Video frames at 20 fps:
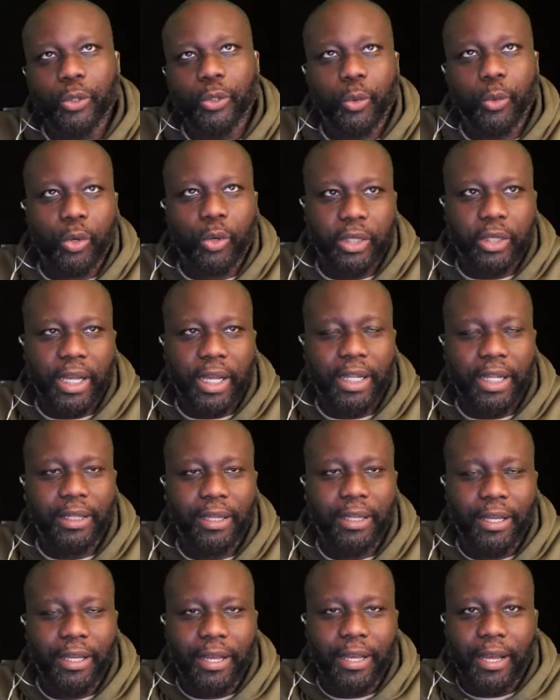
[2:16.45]
on that,
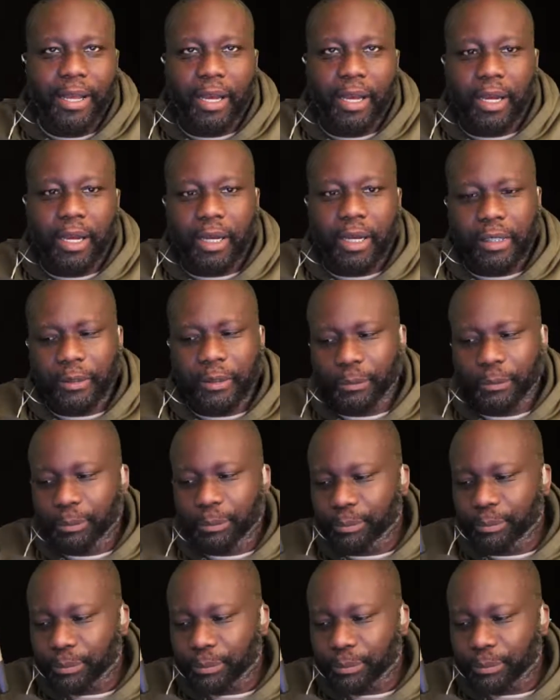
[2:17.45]
um,